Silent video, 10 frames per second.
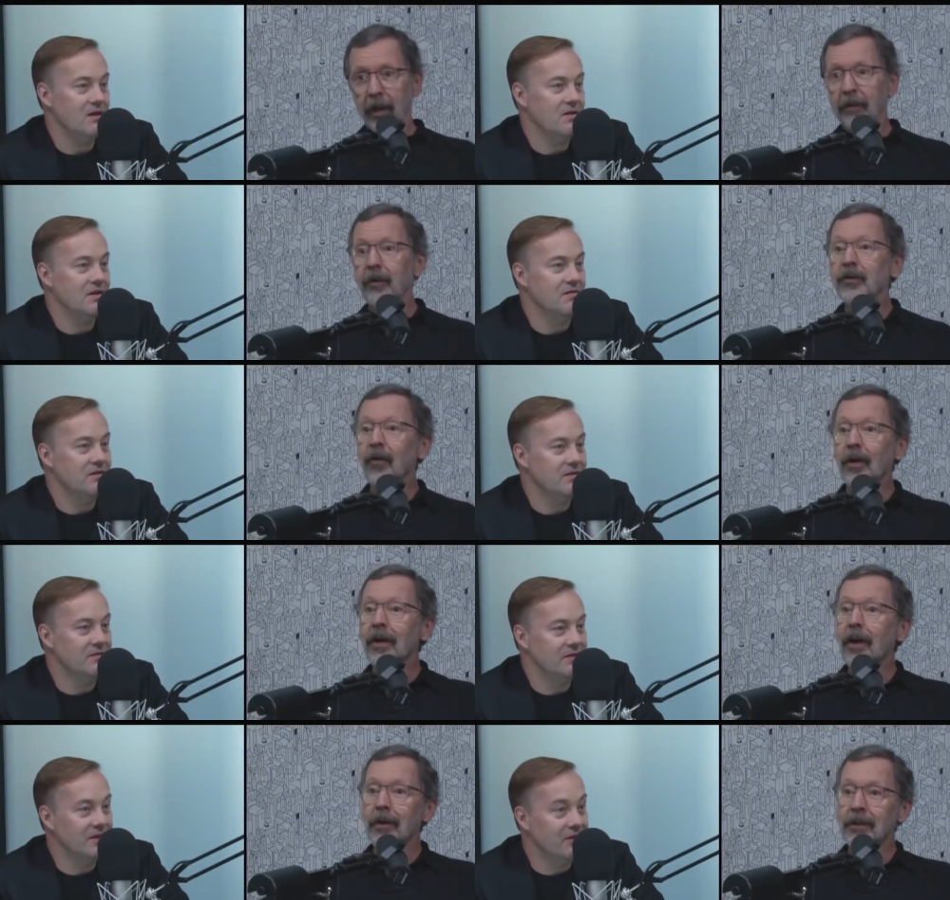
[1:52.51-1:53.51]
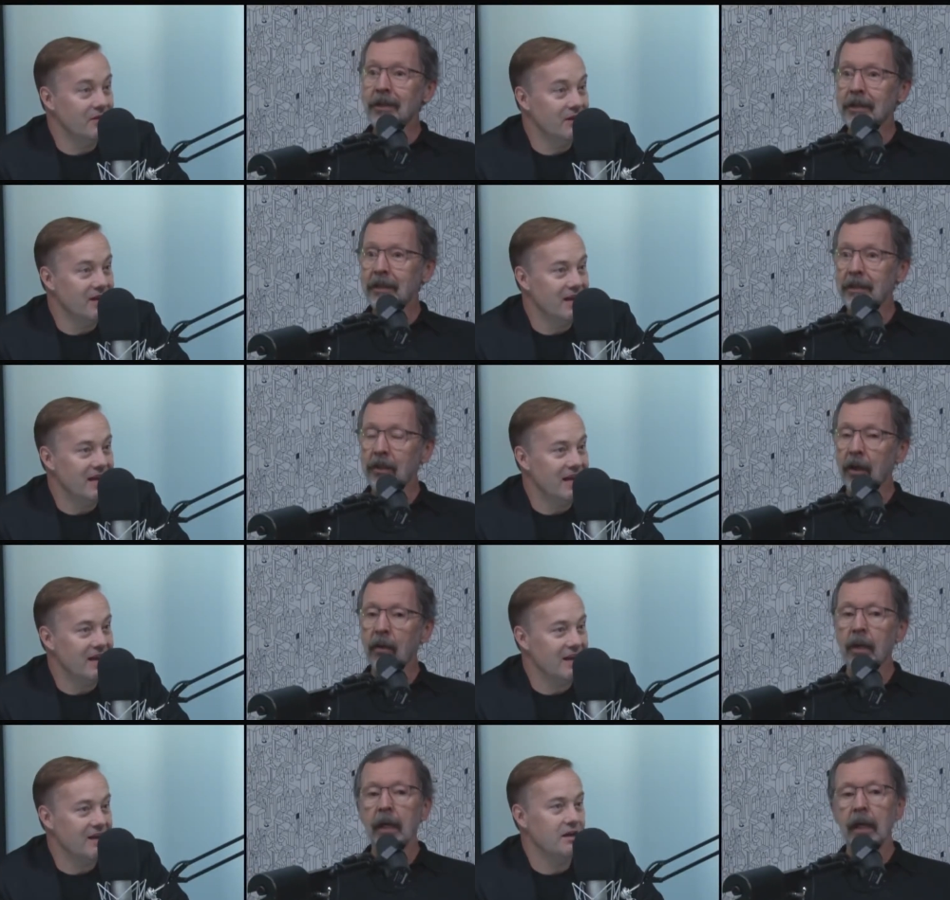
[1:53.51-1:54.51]
Speaker 1: one of the first four nodes.
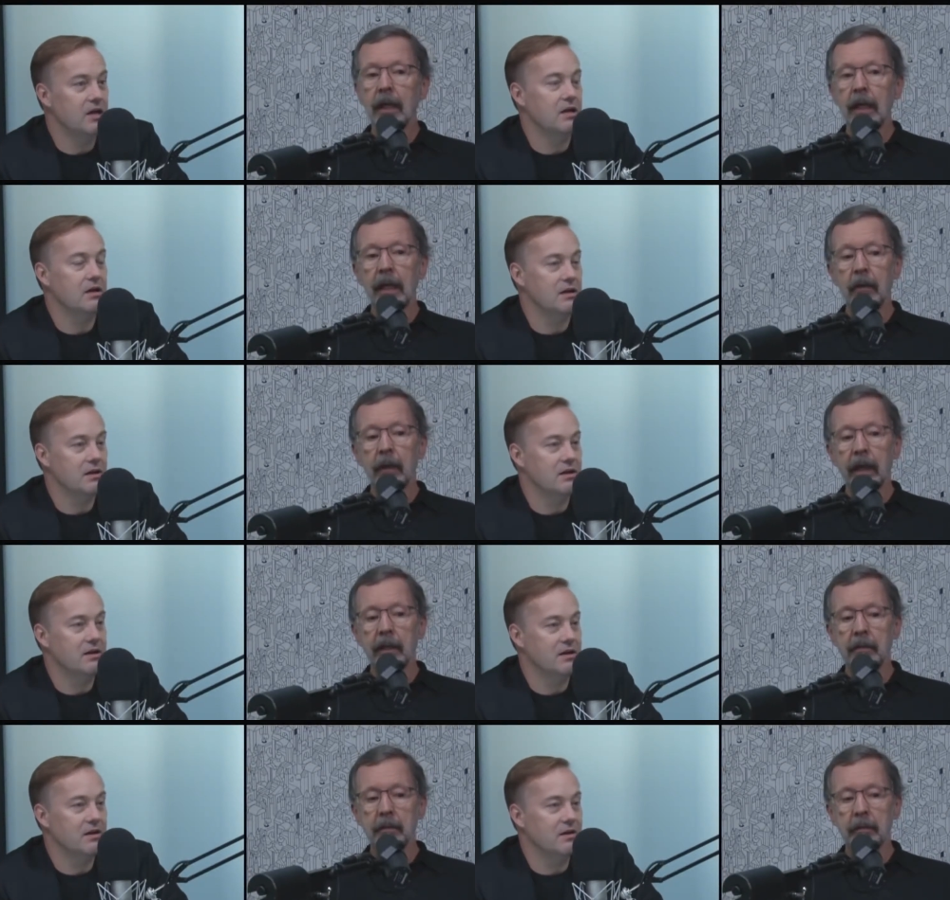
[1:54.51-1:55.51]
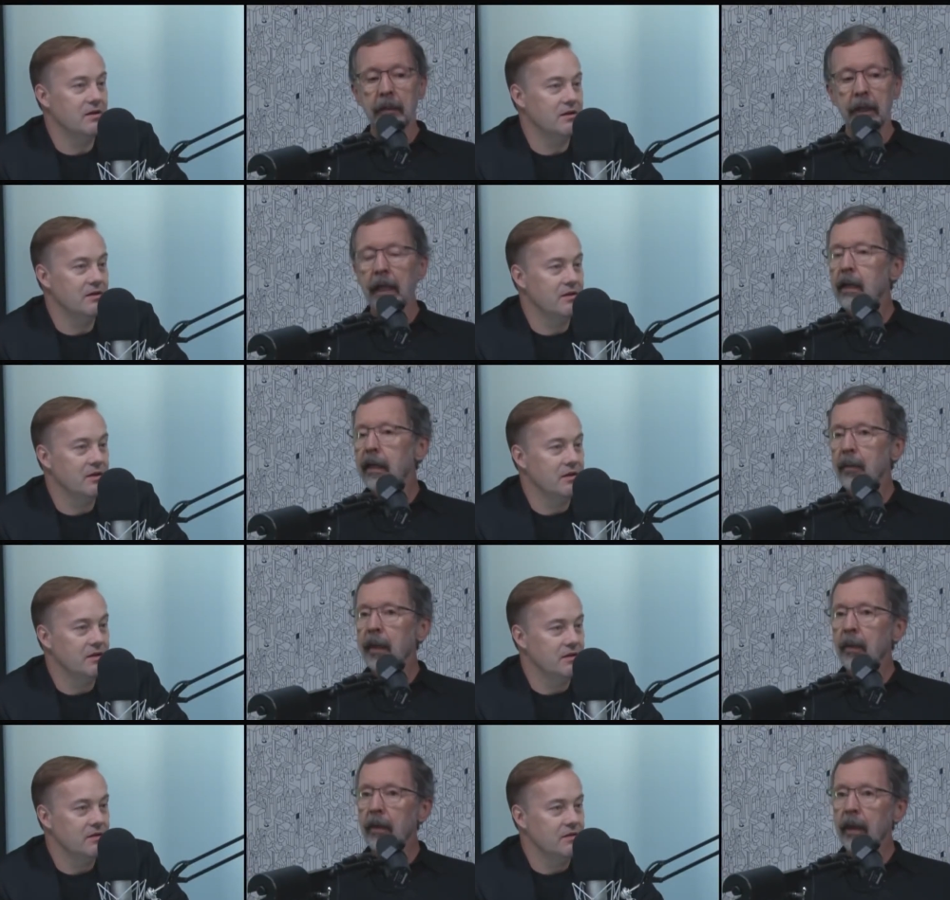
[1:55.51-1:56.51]
So it, we had the
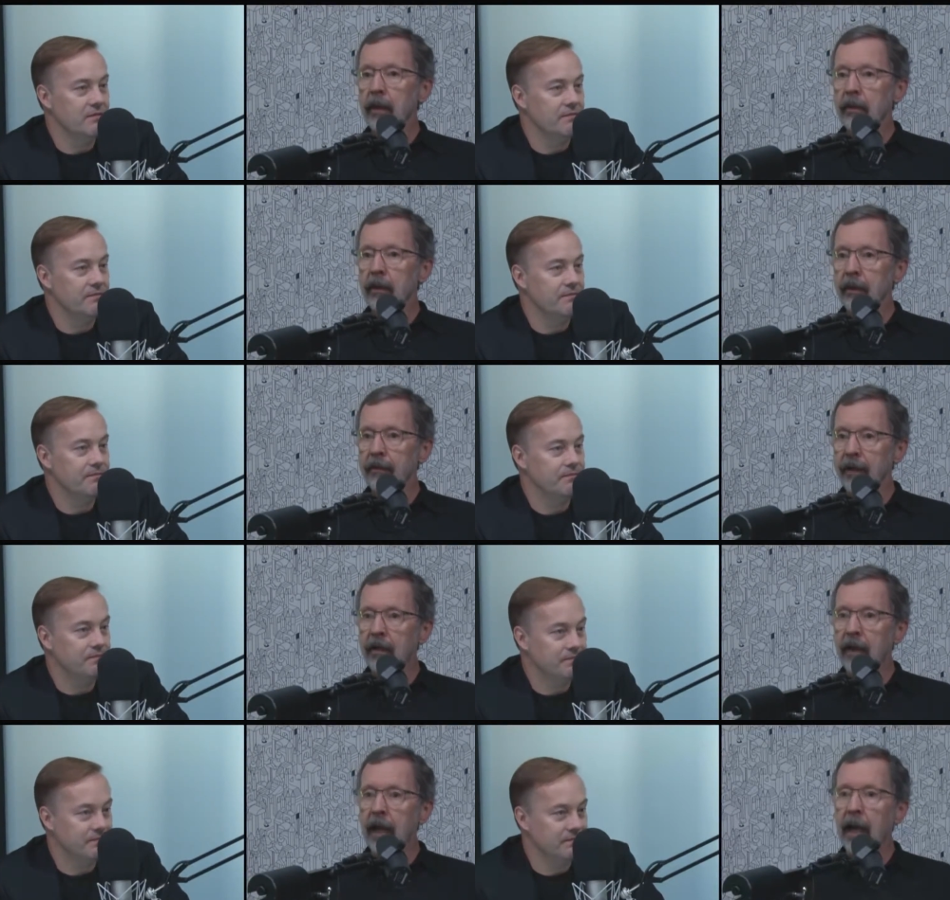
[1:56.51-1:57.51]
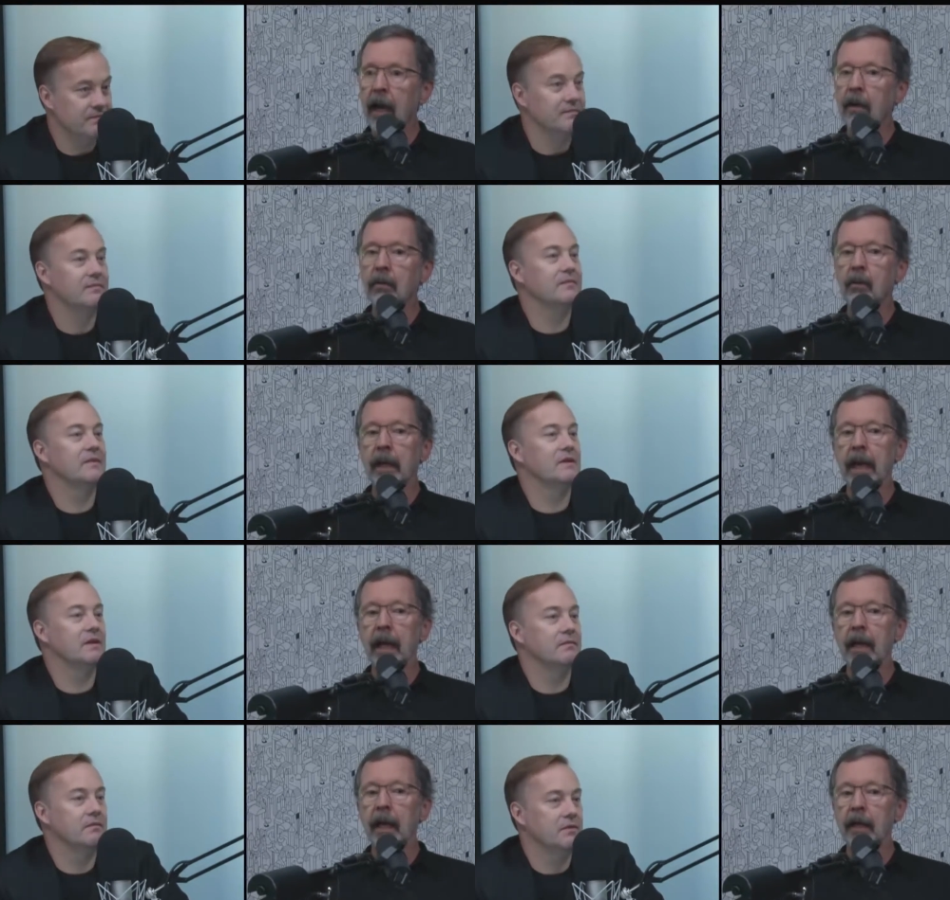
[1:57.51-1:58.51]
internet people there trying to figure that out. We
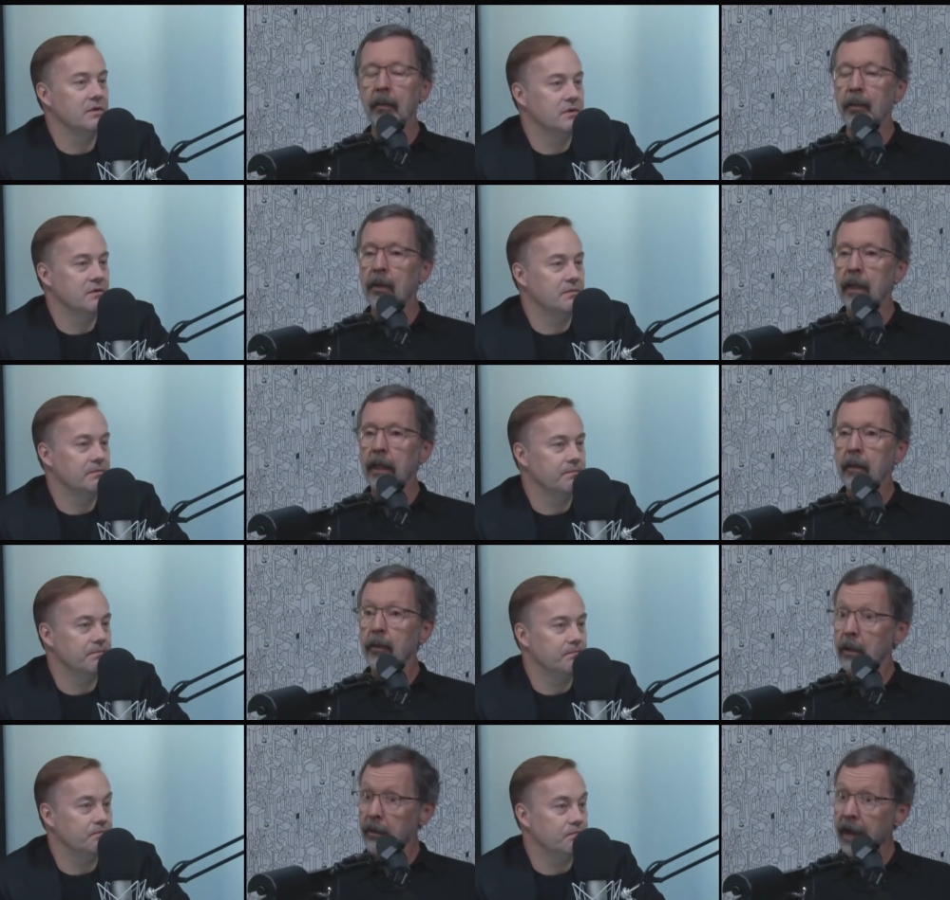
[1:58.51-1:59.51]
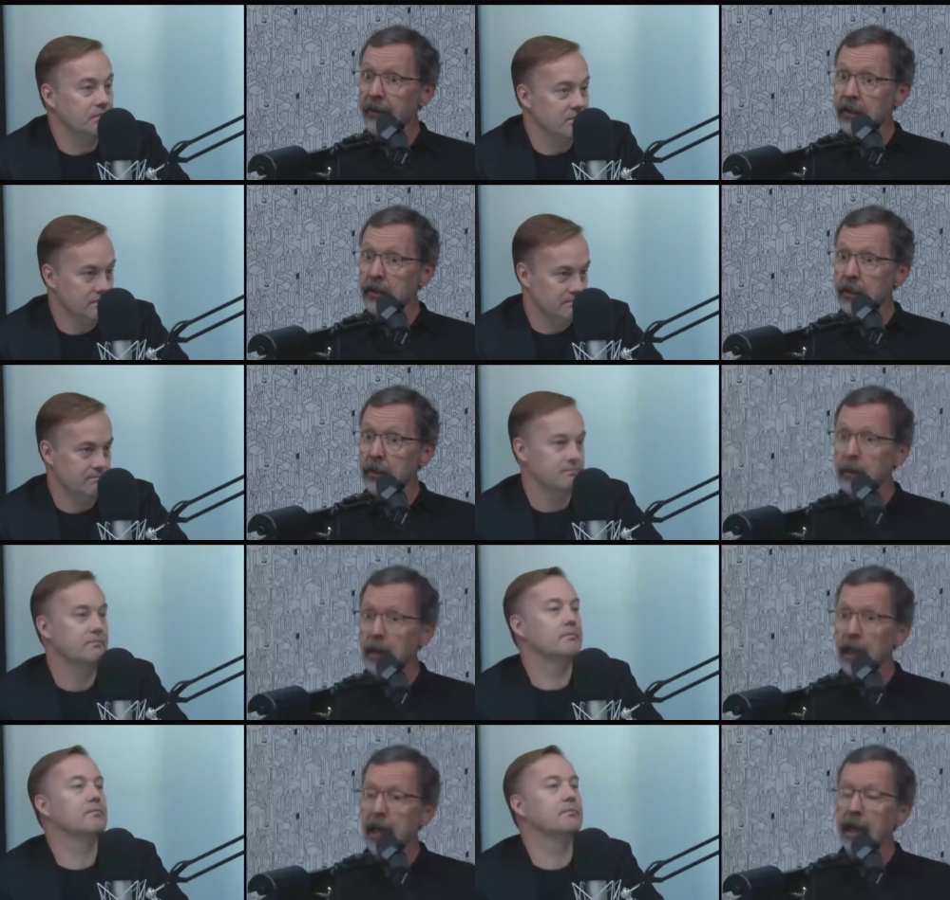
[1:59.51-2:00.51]
had compu a computer graphics
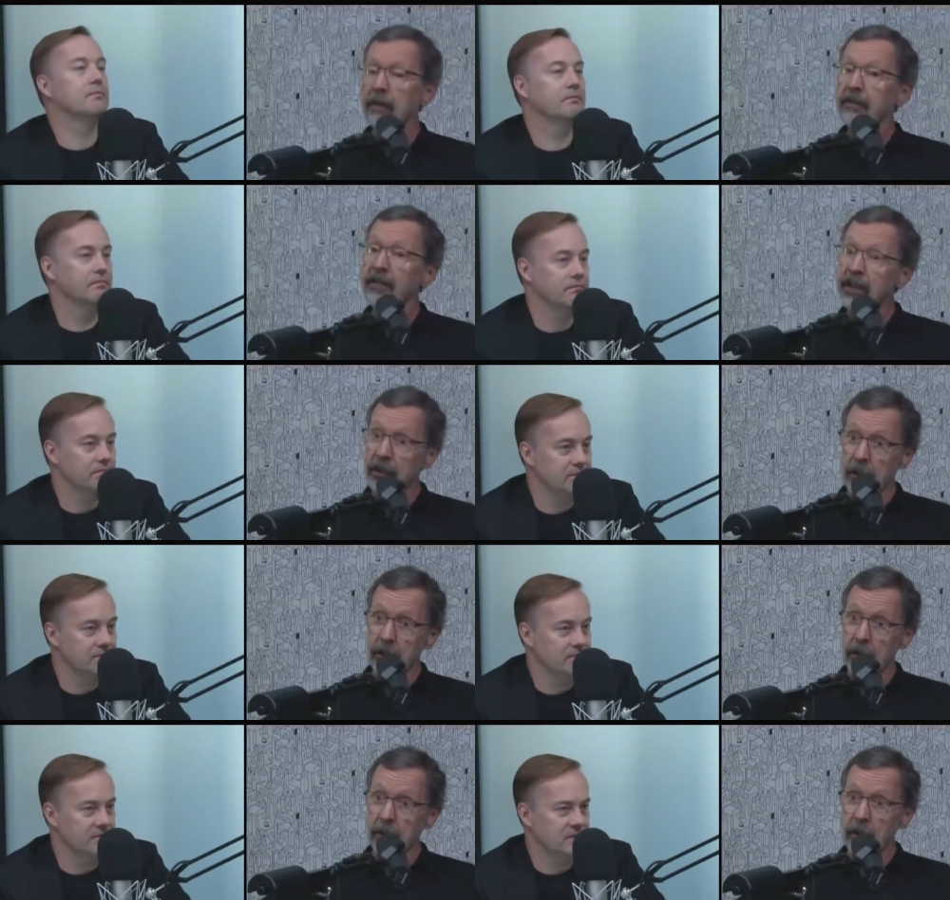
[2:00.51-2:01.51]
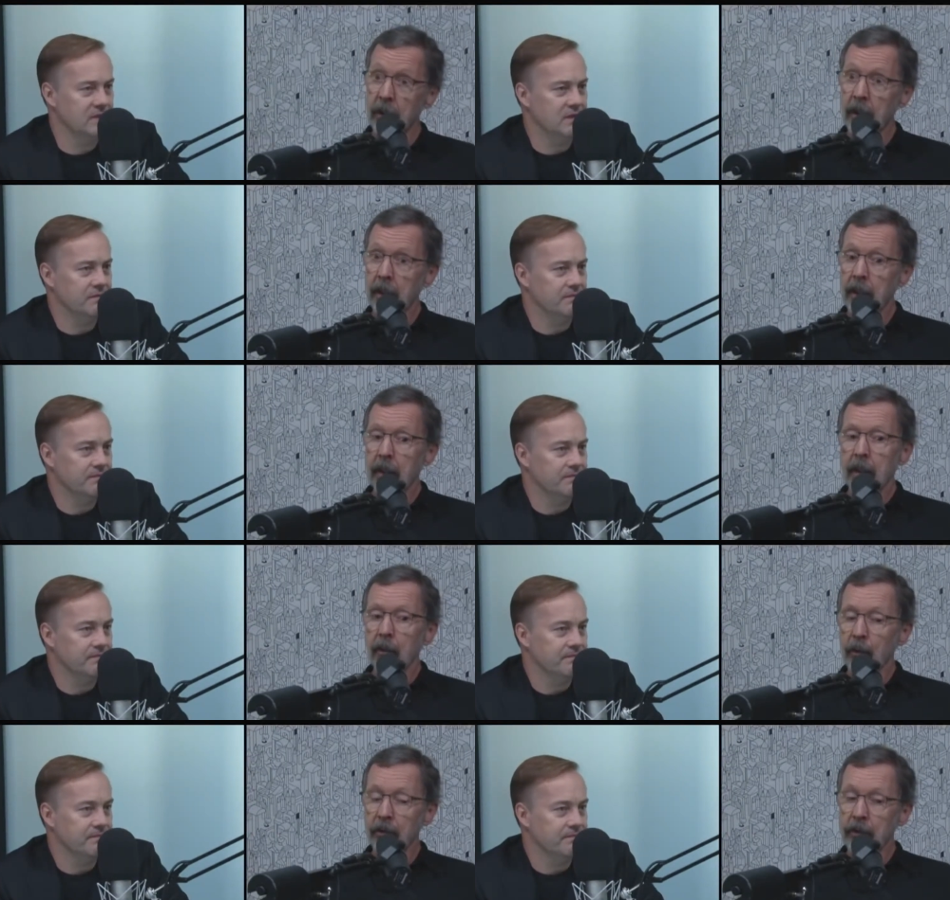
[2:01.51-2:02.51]
group and a vision group,
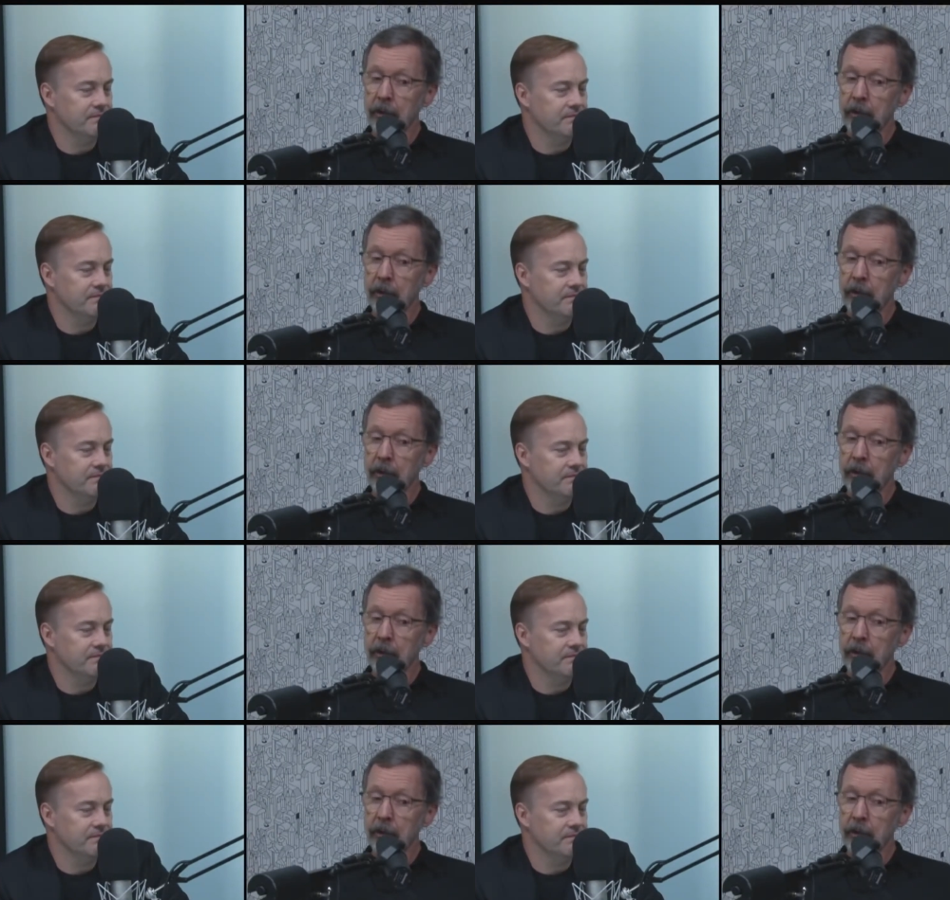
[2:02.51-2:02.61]
which